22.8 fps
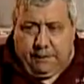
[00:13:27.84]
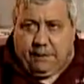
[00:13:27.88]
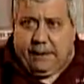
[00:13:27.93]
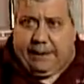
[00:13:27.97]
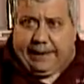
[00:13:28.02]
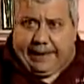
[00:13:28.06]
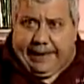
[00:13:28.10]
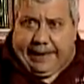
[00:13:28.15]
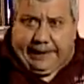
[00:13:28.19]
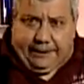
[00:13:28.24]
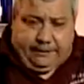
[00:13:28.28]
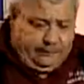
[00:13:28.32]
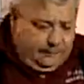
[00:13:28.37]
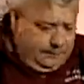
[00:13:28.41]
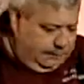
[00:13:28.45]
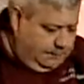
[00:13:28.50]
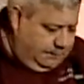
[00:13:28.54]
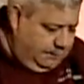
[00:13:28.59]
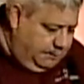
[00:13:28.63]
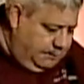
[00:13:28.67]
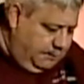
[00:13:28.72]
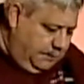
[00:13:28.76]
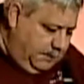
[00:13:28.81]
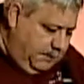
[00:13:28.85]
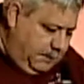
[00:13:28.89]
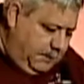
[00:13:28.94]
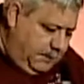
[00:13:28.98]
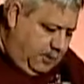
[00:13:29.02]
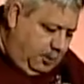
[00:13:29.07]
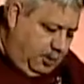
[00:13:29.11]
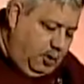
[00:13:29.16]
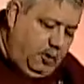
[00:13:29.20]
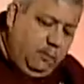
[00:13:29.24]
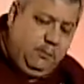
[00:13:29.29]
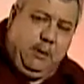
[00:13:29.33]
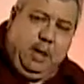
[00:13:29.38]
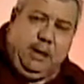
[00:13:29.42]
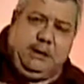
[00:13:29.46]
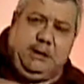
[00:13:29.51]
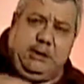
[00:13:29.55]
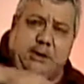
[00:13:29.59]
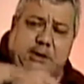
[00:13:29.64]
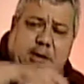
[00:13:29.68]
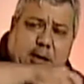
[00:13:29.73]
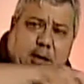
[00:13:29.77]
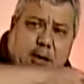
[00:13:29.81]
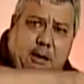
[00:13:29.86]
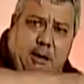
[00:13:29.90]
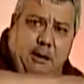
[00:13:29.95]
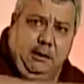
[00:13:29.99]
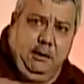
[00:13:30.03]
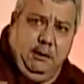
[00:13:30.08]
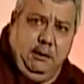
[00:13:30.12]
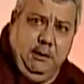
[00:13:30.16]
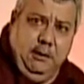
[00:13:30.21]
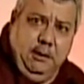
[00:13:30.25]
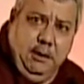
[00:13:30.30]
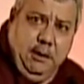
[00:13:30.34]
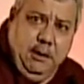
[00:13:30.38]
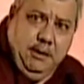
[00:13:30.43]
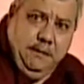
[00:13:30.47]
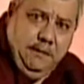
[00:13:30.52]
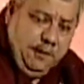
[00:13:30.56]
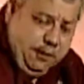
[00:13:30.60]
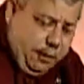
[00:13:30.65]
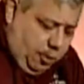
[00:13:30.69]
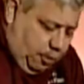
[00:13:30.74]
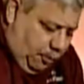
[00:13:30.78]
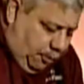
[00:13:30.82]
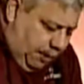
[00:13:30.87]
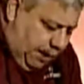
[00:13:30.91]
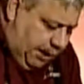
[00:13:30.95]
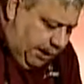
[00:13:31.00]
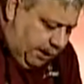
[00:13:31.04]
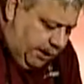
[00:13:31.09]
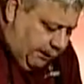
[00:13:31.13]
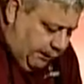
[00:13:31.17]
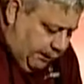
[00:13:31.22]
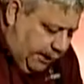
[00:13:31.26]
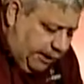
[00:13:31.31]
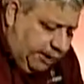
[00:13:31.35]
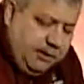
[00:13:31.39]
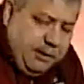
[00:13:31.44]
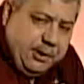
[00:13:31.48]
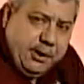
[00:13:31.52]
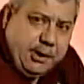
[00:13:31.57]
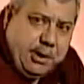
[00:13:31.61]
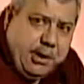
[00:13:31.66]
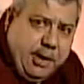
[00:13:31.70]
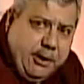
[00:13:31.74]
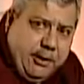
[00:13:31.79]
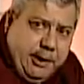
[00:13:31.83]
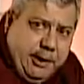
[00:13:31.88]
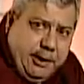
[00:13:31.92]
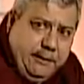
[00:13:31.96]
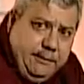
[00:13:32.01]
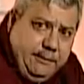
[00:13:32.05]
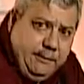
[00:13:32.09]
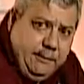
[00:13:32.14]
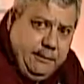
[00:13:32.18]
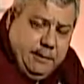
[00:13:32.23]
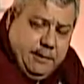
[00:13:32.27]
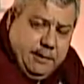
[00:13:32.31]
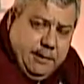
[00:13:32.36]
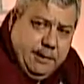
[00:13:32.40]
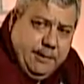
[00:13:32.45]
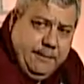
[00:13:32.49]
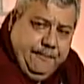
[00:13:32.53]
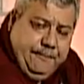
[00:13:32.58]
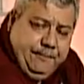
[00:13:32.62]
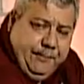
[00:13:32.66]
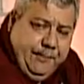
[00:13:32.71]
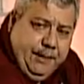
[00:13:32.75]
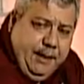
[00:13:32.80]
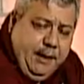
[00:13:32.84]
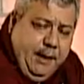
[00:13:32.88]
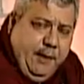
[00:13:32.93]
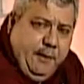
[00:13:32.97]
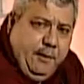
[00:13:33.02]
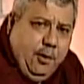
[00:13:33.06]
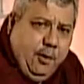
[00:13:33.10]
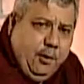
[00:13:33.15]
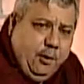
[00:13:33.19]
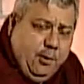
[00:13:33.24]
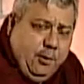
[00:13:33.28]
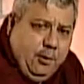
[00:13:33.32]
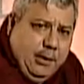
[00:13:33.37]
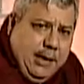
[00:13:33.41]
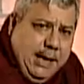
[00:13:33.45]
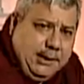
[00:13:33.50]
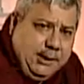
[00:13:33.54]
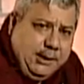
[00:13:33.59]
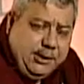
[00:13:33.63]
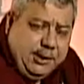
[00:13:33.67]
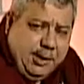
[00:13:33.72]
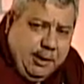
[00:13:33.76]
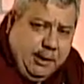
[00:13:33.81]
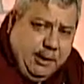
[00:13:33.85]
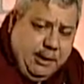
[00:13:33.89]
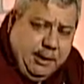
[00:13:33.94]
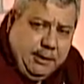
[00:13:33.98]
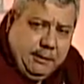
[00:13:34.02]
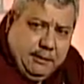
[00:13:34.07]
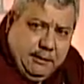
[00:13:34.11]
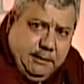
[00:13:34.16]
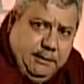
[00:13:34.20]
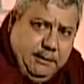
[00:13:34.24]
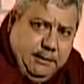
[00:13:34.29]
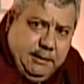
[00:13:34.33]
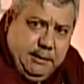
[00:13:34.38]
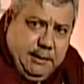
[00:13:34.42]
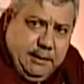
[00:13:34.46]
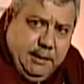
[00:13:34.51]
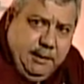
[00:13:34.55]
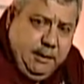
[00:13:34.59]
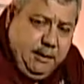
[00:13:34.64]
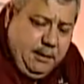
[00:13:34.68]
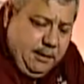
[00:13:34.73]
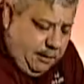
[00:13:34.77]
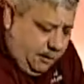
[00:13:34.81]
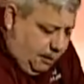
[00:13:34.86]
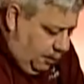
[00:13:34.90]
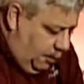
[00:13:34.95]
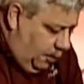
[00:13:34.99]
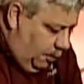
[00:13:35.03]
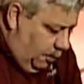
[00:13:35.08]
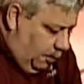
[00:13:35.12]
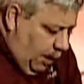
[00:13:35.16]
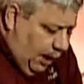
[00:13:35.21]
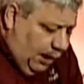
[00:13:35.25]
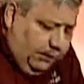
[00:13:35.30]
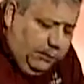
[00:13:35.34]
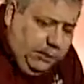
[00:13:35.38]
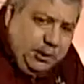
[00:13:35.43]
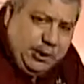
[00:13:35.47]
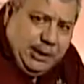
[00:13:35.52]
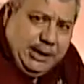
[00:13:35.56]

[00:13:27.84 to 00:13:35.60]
Again, you must stir for 2 minutes, vigorous stirring. If you do not stir it, your wine will